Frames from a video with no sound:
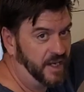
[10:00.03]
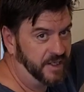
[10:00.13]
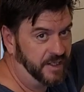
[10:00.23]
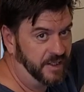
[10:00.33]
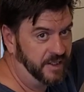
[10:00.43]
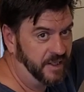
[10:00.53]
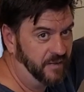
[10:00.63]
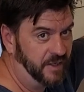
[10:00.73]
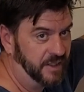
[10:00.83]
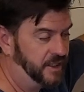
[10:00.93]

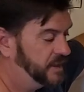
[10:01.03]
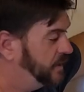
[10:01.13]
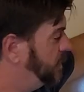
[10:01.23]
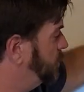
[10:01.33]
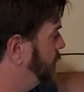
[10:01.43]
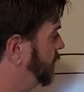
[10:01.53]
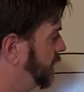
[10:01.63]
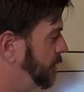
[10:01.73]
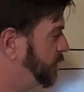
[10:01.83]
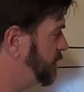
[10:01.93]
1976 home.
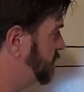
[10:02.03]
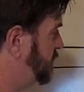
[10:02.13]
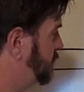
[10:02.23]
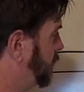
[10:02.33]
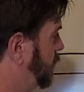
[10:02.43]
And the person says,